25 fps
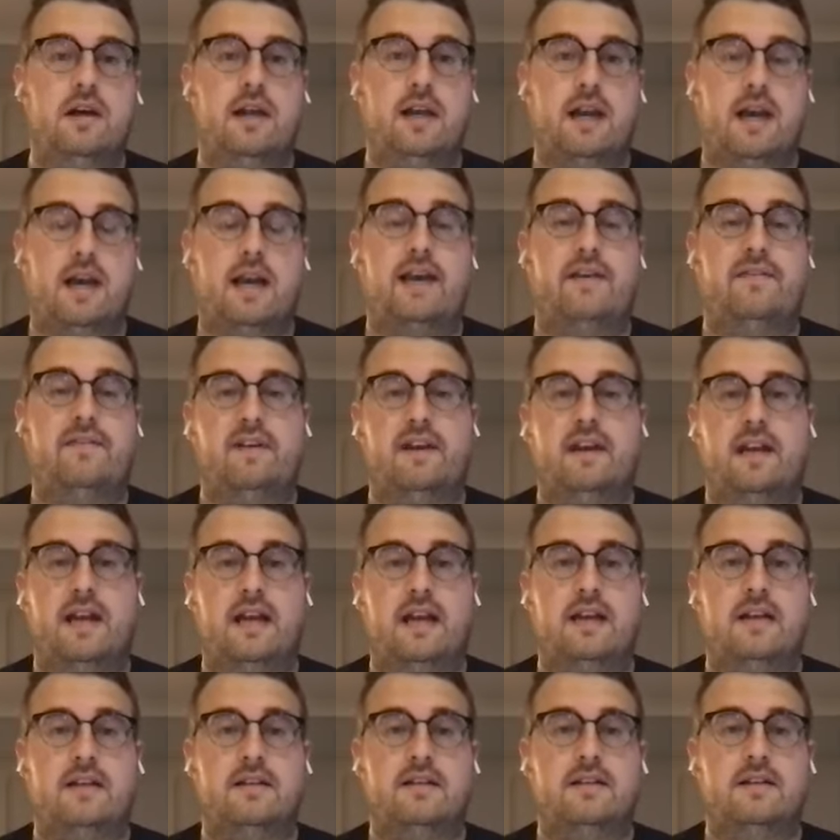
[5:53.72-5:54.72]
at a life in
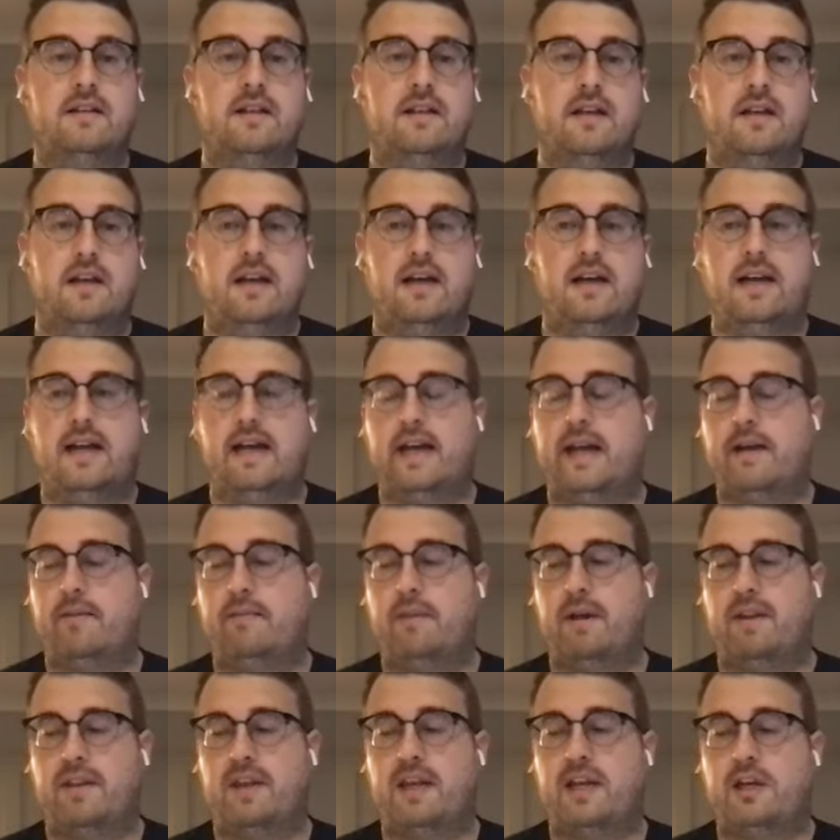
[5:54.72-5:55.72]
England.
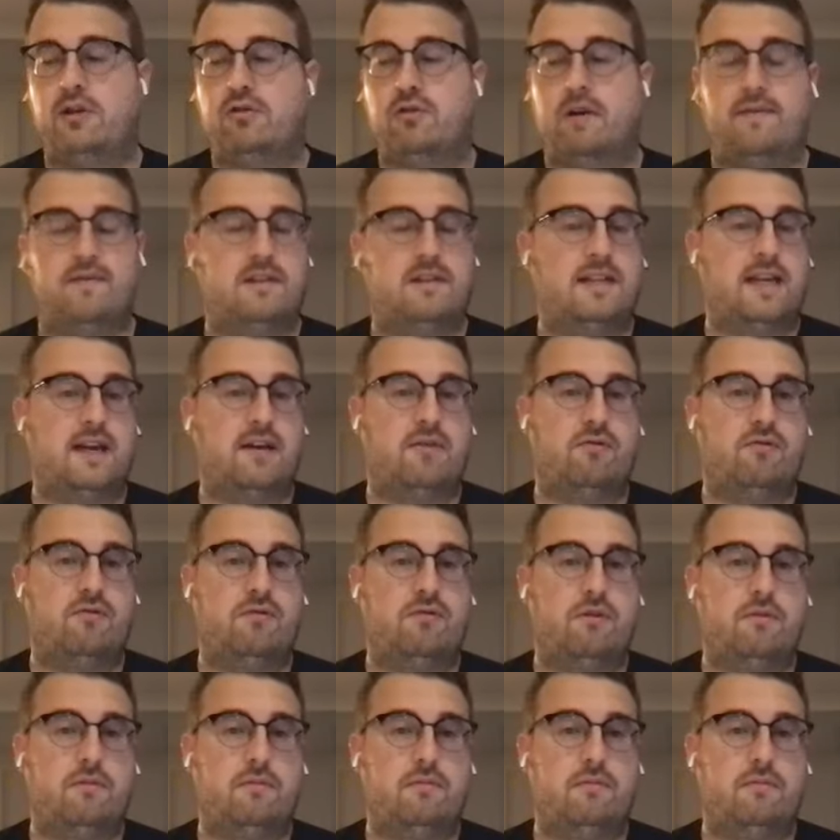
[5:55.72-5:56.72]
Um, I think he travelled down
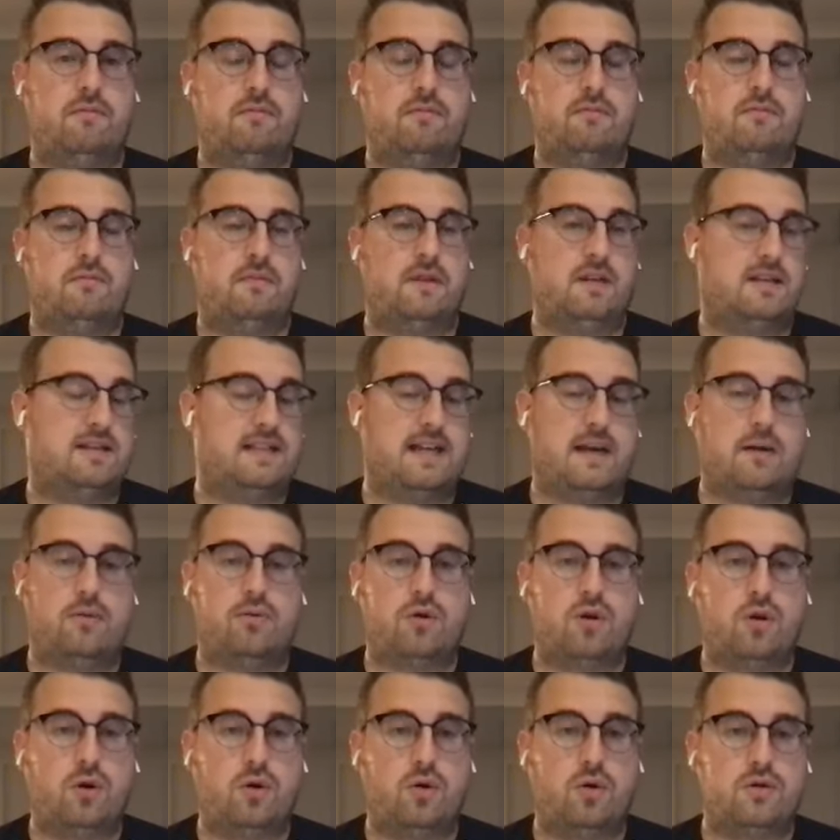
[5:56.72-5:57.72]
from the
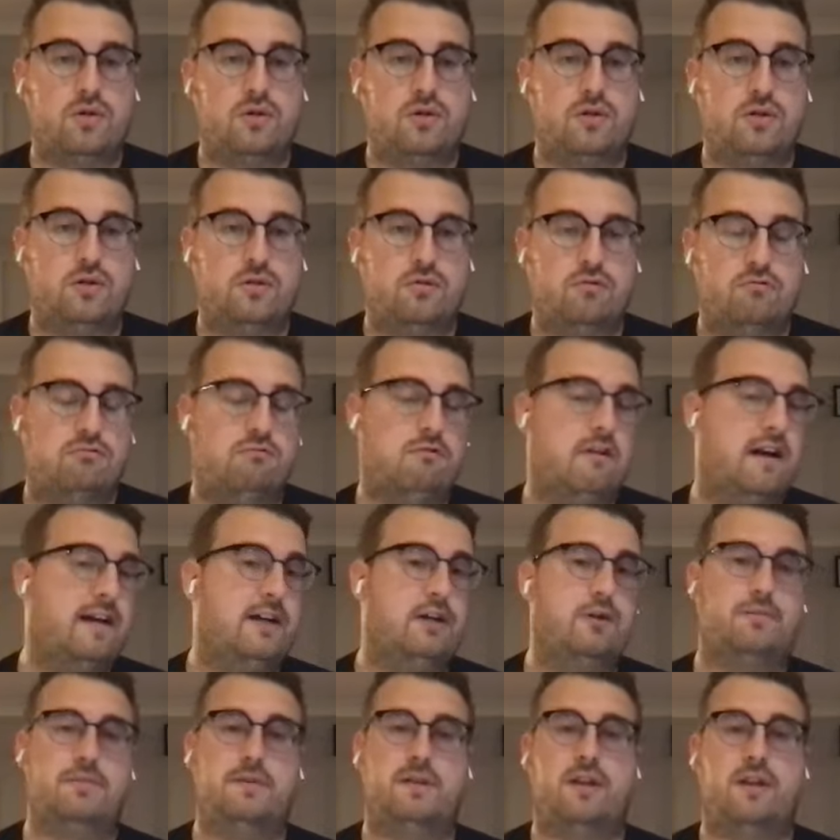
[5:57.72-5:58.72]
south coast
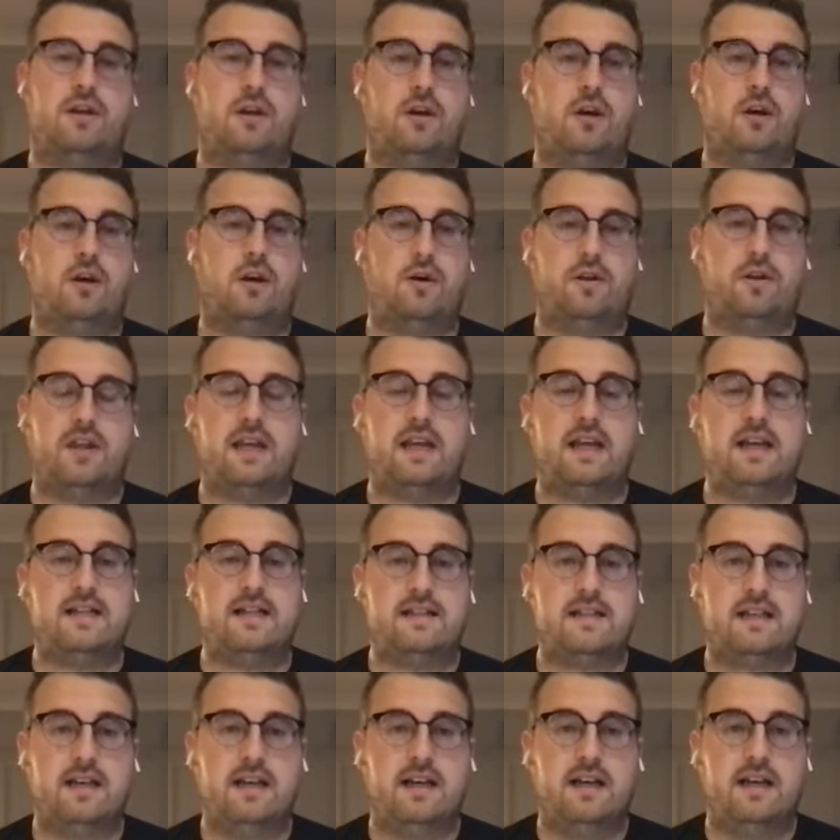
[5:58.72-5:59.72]
right up to the
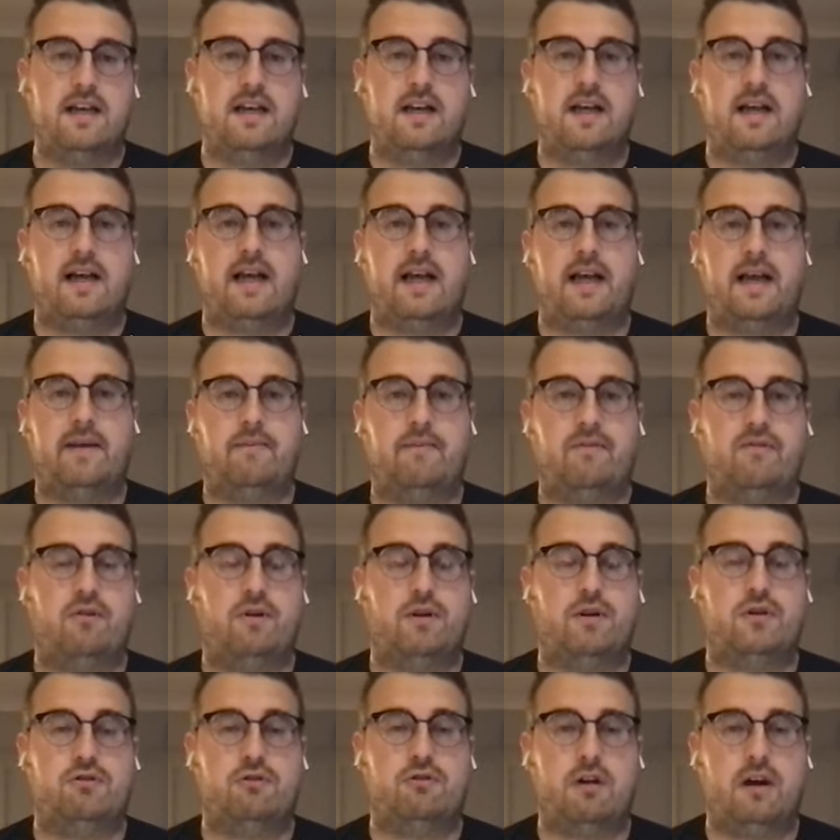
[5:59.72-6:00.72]
northeast um,
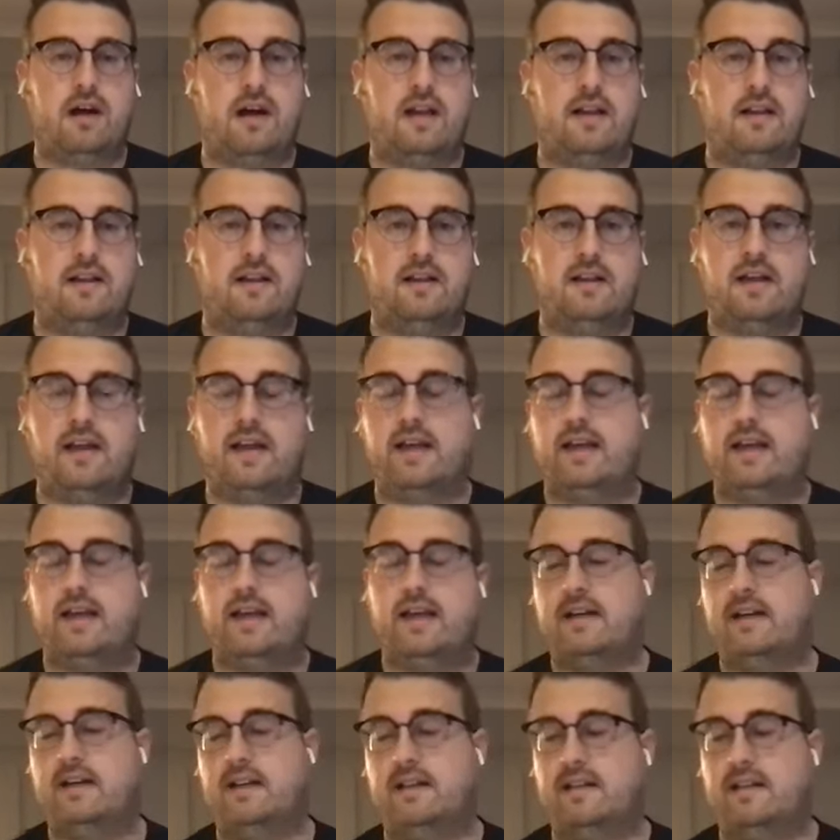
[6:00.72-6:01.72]
for a trial
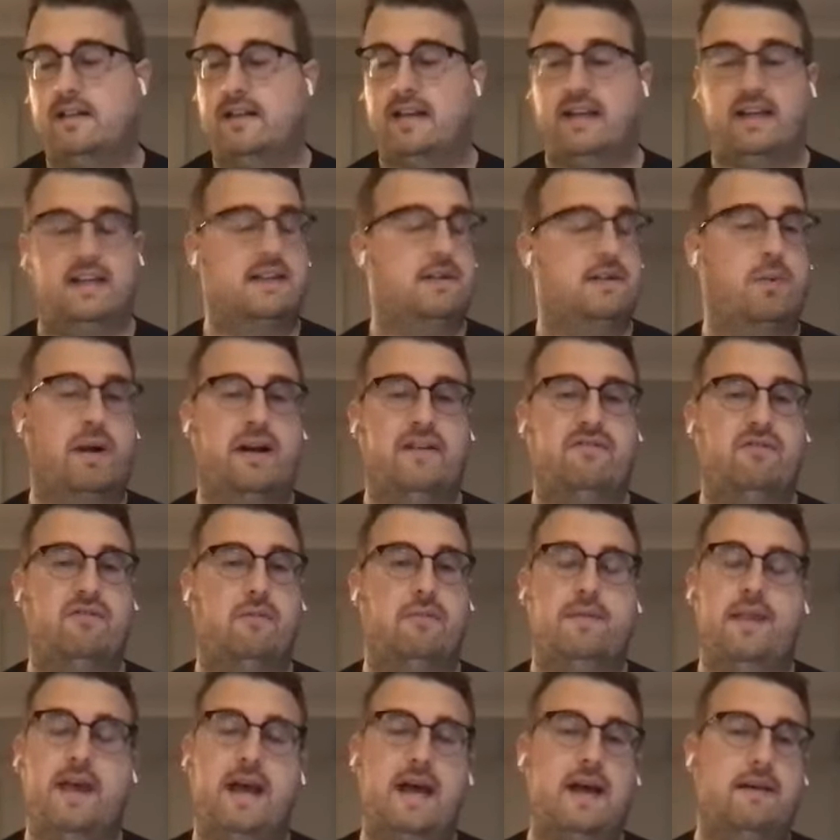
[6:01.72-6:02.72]
and it went
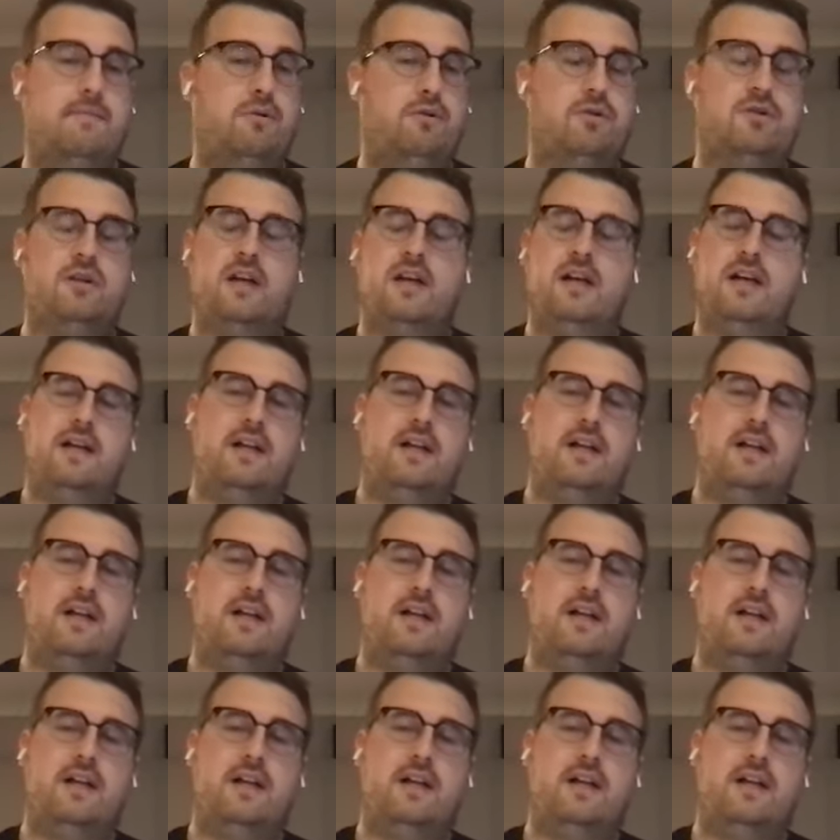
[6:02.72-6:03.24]
from there. But